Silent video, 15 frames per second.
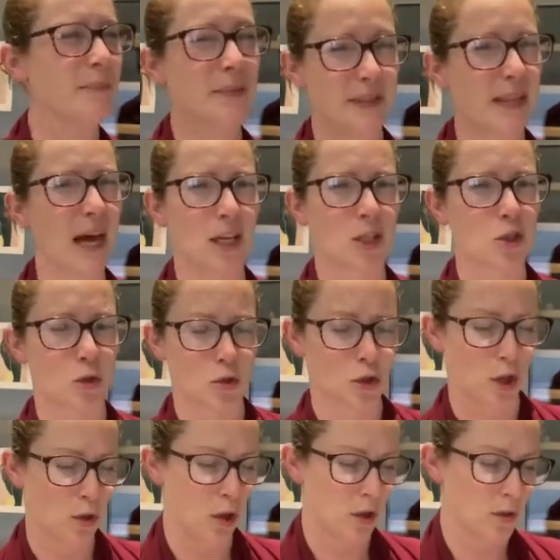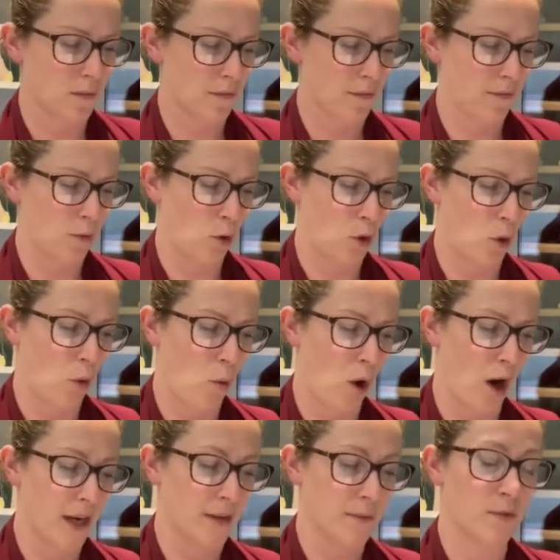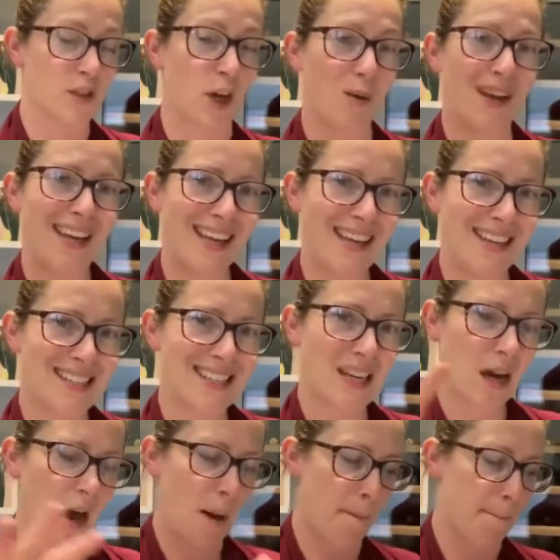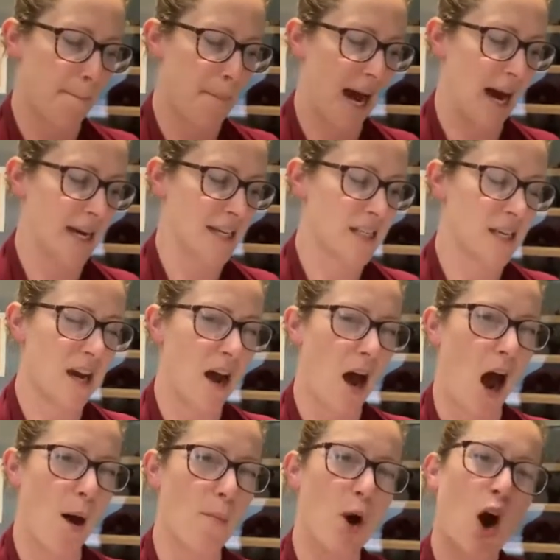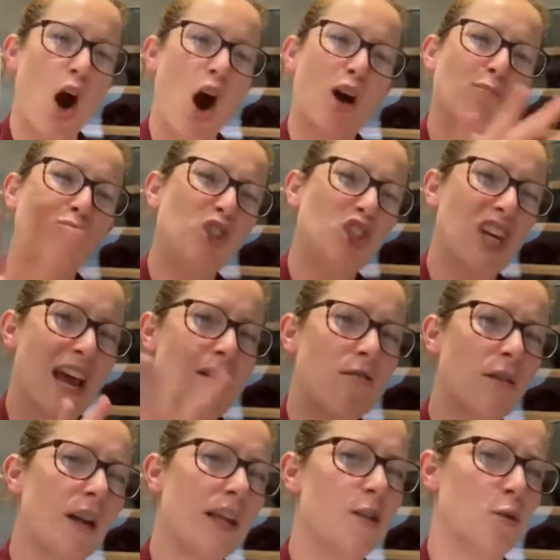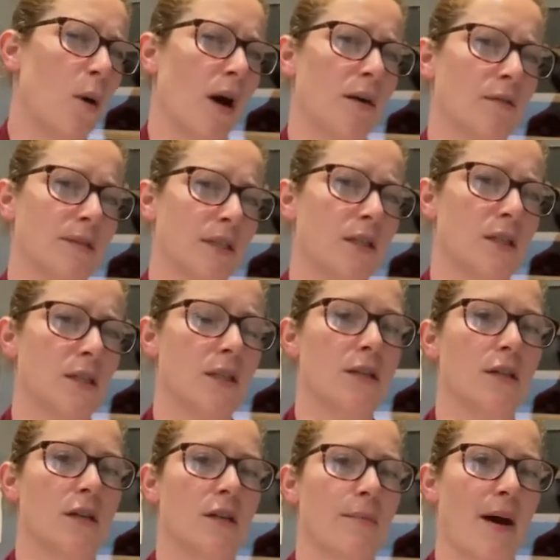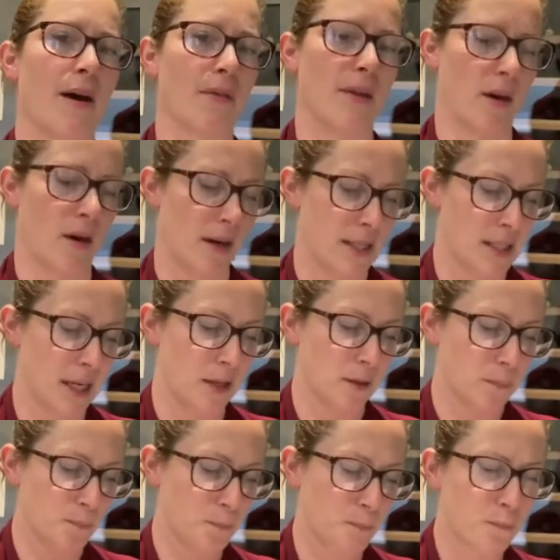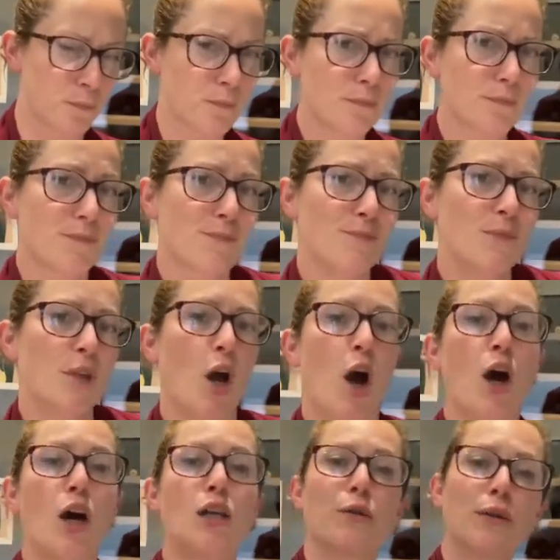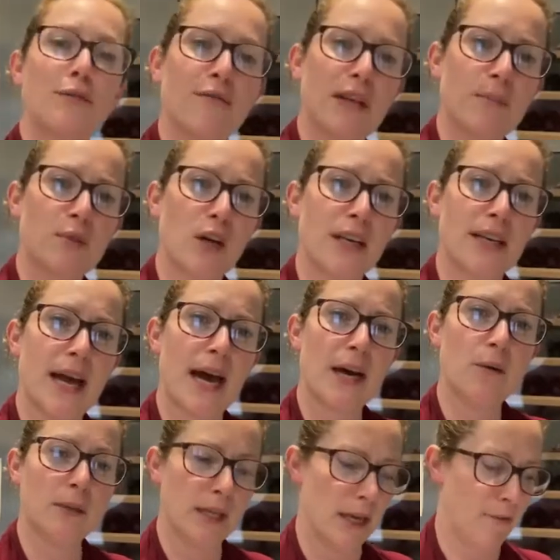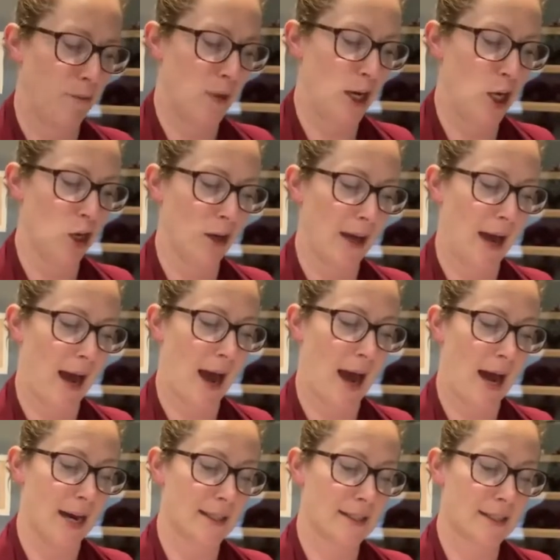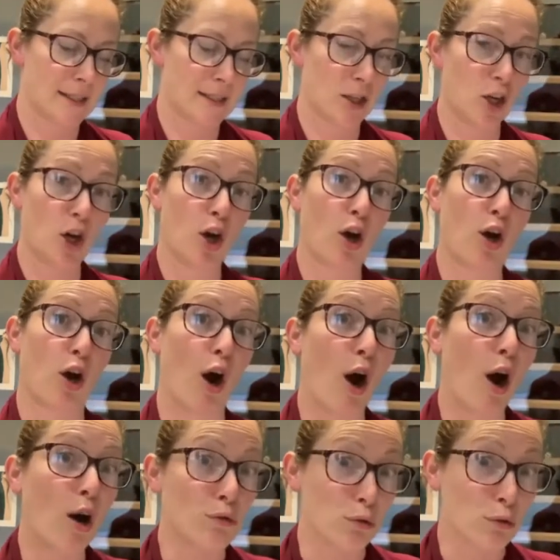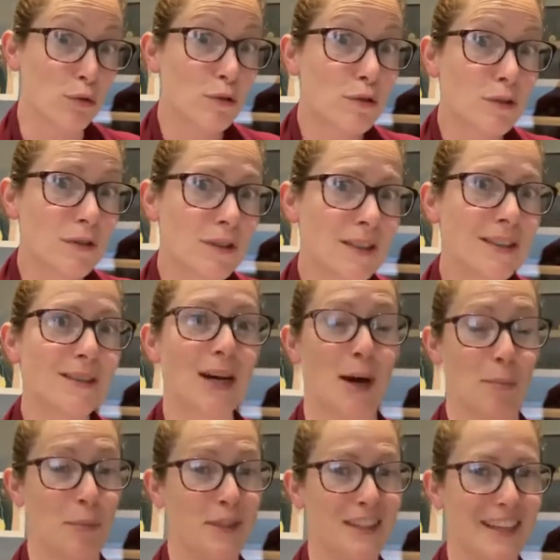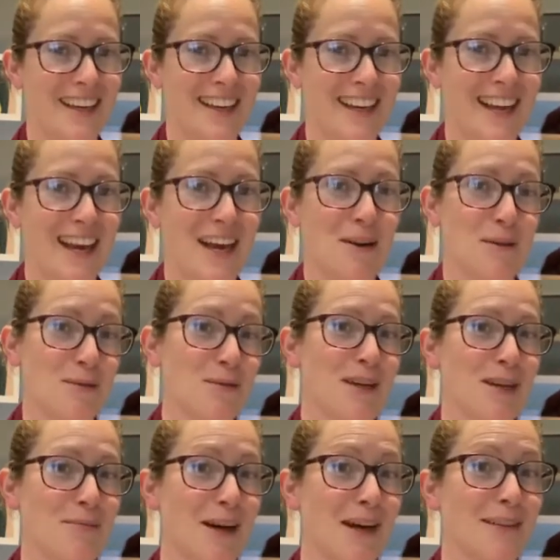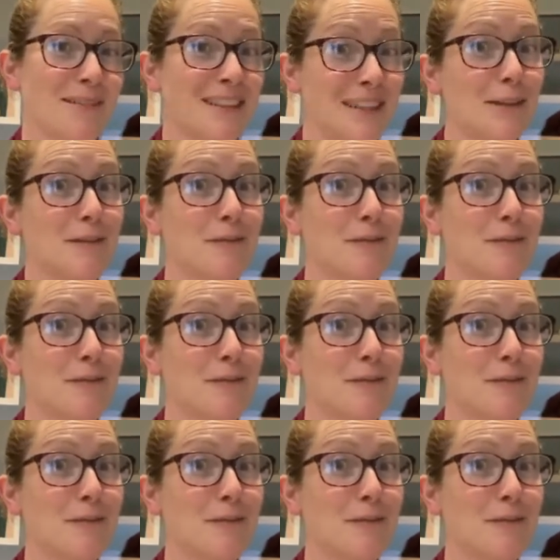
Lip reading: that's not so good for your wine. So heat, bad. Generally 12 is considered about the ideal. So on the flip side now, if we look at cold, and particularly here I'm talking about